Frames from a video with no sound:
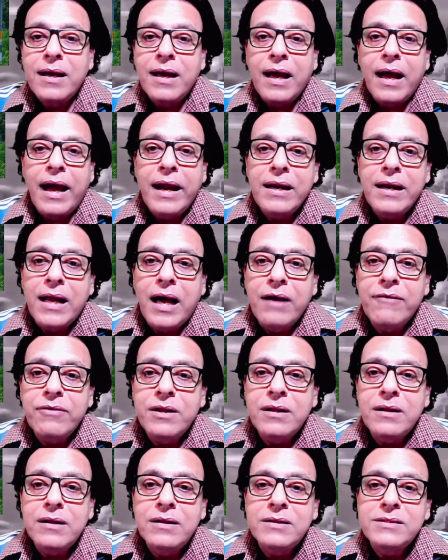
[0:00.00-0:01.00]
And I
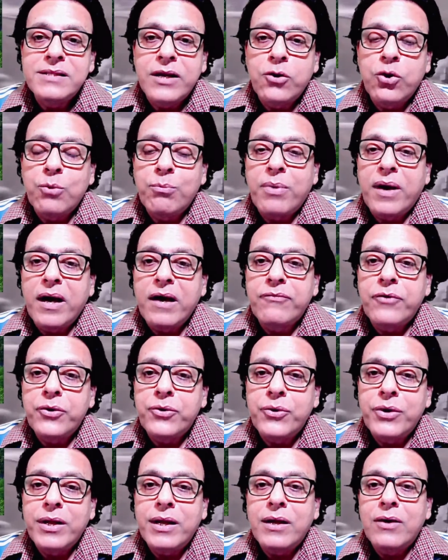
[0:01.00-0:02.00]
will say goodbye for
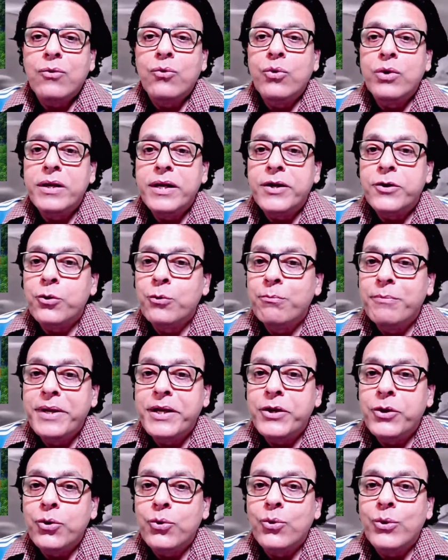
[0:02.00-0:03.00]
today, only to
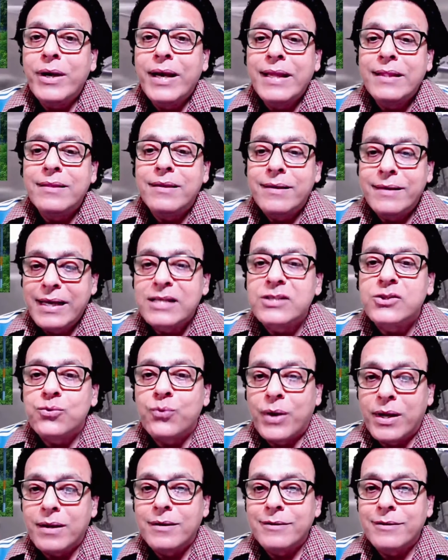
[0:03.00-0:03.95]
meet you in the next one.